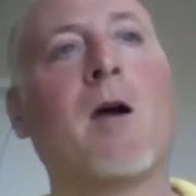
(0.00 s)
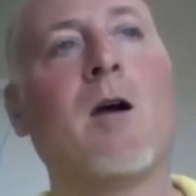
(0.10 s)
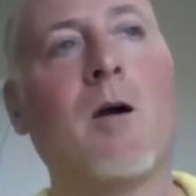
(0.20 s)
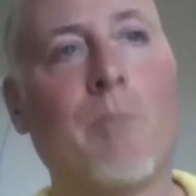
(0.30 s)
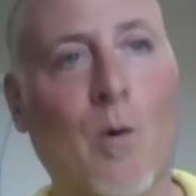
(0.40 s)

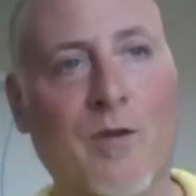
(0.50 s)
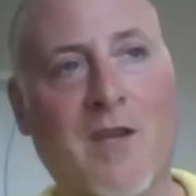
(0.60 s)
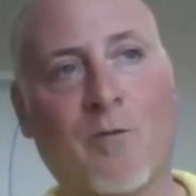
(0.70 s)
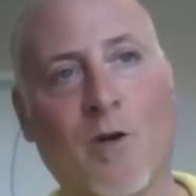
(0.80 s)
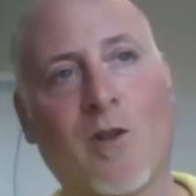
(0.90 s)
But what
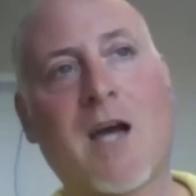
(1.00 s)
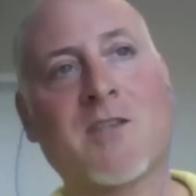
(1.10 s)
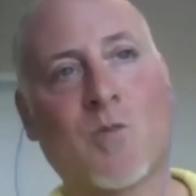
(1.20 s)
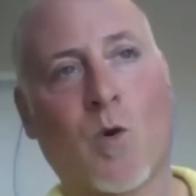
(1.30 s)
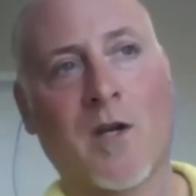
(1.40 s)
they
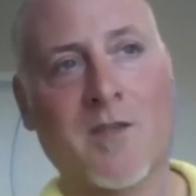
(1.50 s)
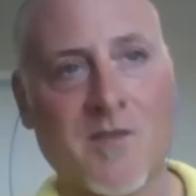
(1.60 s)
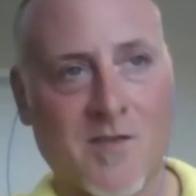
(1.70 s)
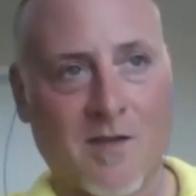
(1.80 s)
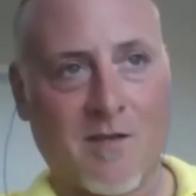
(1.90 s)
realized
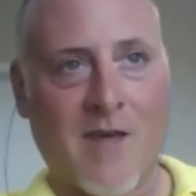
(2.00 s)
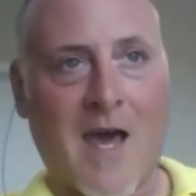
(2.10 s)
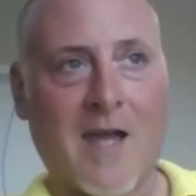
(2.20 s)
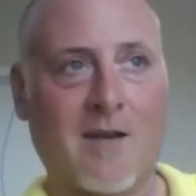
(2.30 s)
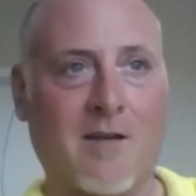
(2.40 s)
was
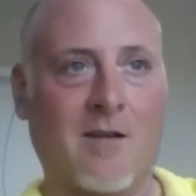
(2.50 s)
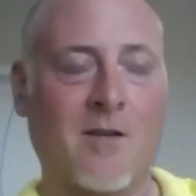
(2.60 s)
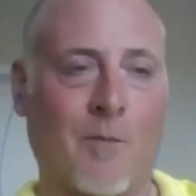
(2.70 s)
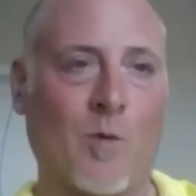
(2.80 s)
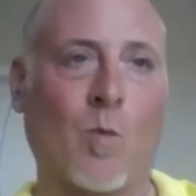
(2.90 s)
that,
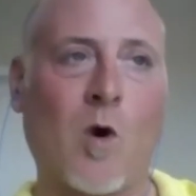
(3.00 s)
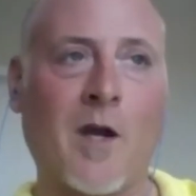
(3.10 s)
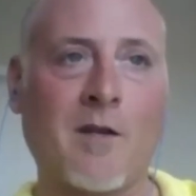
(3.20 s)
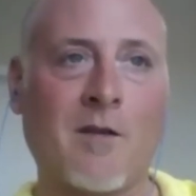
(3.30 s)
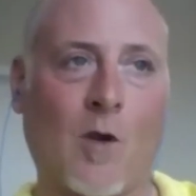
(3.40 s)
number
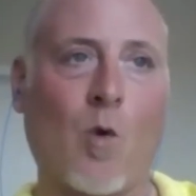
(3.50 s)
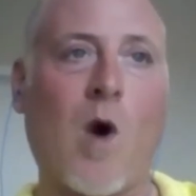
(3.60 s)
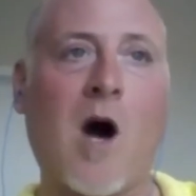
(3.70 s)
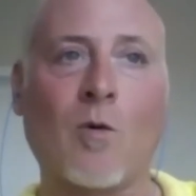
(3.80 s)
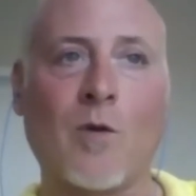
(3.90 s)
one, the
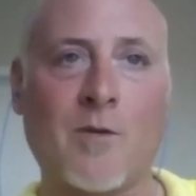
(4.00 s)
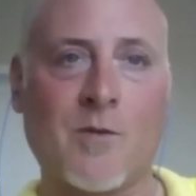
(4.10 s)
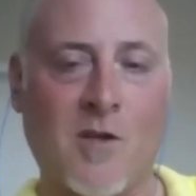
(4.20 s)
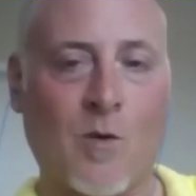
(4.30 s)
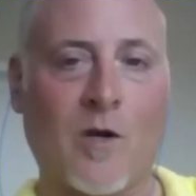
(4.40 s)
quality was
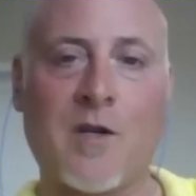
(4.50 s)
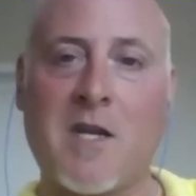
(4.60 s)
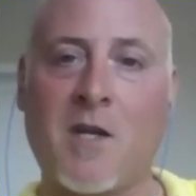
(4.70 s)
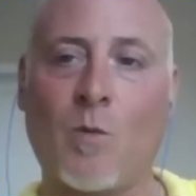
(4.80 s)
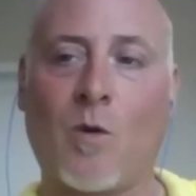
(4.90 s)
nowhere
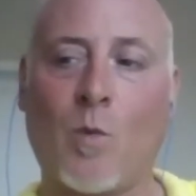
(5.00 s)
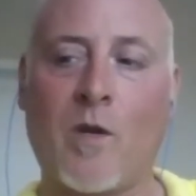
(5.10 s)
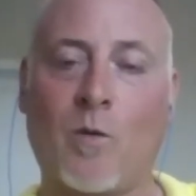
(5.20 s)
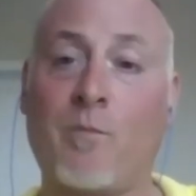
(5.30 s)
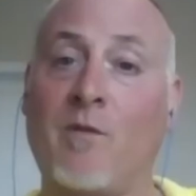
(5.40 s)
near what we
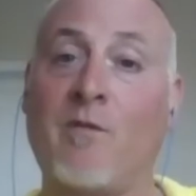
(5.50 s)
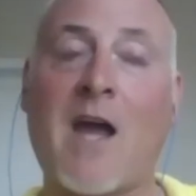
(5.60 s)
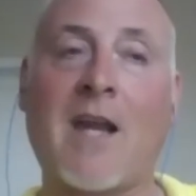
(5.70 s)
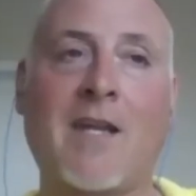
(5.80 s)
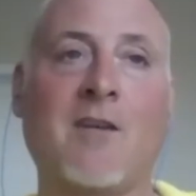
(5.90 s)
were
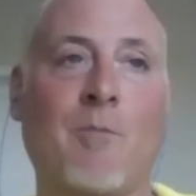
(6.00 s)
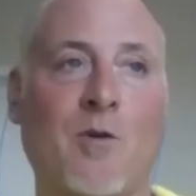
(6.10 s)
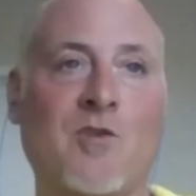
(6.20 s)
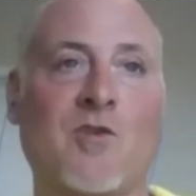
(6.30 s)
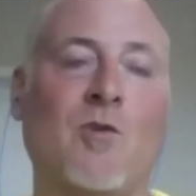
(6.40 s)
providing. And
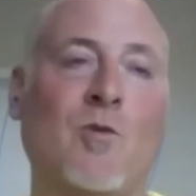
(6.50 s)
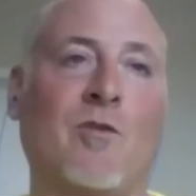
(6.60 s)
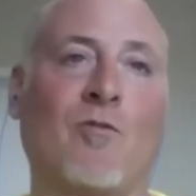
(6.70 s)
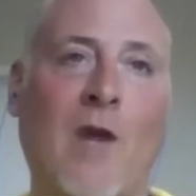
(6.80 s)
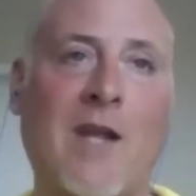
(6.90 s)
number two,
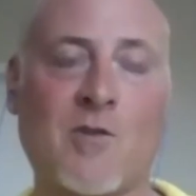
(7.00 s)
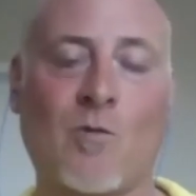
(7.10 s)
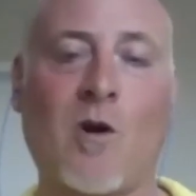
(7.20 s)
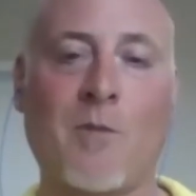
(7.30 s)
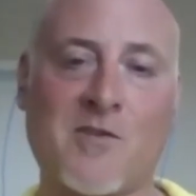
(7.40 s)
the rates were
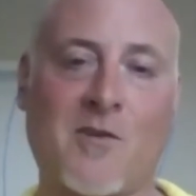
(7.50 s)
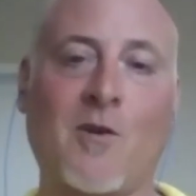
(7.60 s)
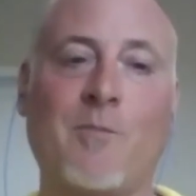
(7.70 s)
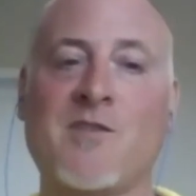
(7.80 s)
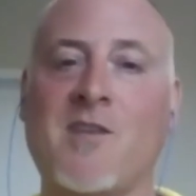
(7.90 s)
almost
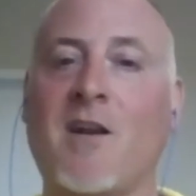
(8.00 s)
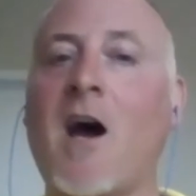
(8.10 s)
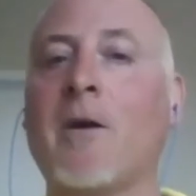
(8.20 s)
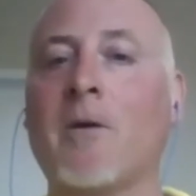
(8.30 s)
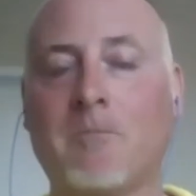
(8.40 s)
30% higher.